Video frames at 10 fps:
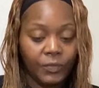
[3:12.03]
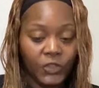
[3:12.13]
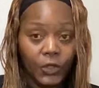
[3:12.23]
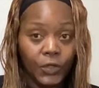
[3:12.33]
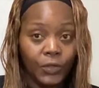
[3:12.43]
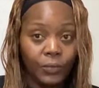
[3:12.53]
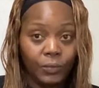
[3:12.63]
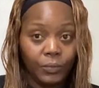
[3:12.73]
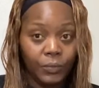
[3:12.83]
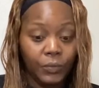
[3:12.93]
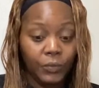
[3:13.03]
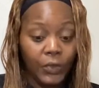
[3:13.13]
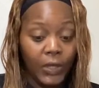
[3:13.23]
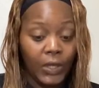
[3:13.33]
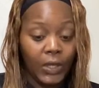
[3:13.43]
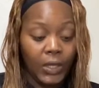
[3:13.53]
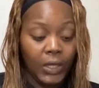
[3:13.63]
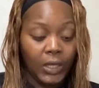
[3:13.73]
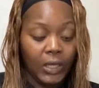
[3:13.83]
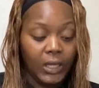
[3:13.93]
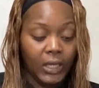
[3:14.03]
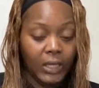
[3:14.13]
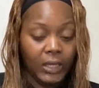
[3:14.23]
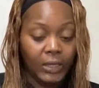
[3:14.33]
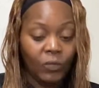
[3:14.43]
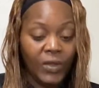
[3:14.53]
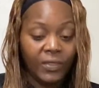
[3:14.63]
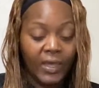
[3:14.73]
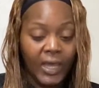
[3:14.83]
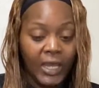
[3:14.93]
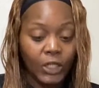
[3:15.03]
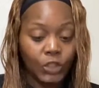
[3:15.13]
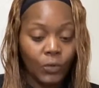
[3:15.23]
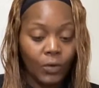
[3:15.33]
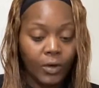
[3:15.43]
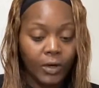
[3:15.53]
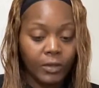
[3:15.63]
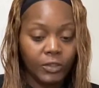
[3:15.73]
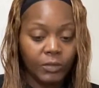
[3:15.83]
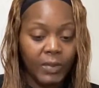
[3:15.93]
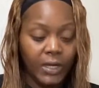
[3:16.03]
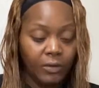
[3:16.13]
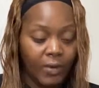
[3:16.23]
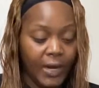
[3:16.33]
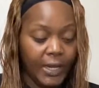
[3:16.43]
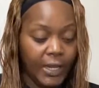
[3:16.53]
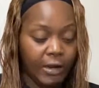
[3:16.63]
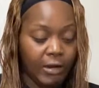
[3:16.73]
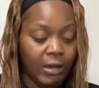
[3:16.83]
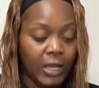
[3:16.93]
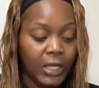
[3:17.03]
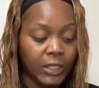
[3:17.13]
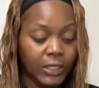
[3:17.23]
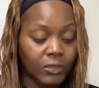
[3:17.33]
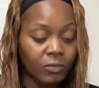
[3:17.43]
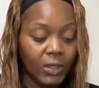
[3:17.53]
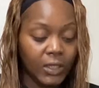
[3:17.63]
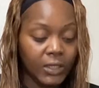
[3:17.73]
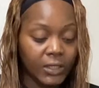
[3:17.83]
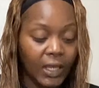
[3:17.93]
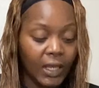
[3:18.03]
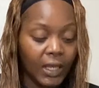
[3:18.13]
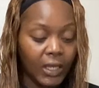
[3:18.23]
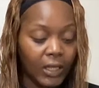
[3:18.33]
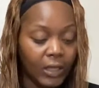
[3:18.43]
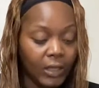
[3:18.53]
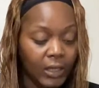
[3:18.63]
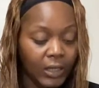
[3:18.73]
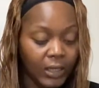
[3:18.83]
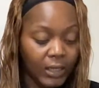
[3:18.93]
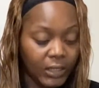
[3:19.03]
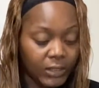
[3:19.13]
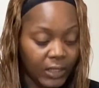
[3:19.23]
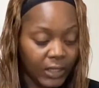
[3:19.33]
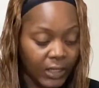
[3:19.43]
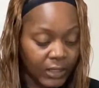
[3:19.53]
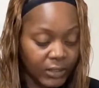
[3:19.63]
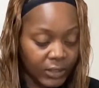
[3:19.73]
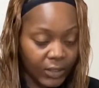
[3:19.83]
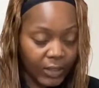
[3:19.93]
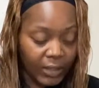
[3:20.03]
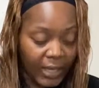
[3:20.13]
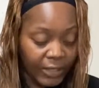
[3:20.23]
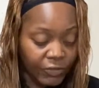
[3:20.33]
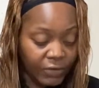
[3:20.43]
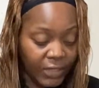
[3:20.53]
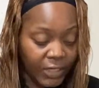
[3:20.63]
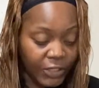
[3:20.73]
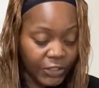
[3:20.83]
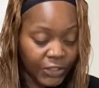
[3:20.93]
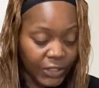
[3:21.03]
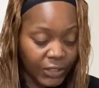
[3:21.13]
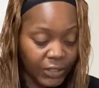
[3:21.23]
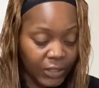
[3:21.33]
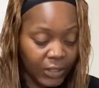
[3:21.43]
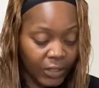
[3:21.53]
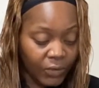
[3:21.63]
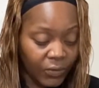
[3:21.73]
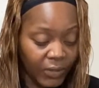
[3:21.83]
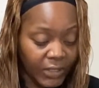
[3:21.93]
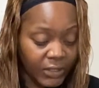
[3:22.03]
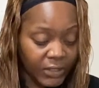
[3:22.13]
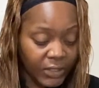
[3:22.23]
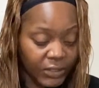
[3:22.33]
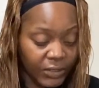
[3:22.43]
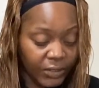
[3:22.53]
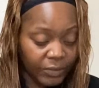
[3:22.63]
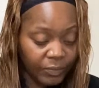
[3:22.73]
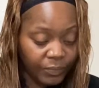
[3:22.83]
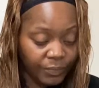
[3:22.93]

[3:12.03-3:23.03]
to you. And with the Eight of Swords being right here, this what it say. It says contradiction, criticism,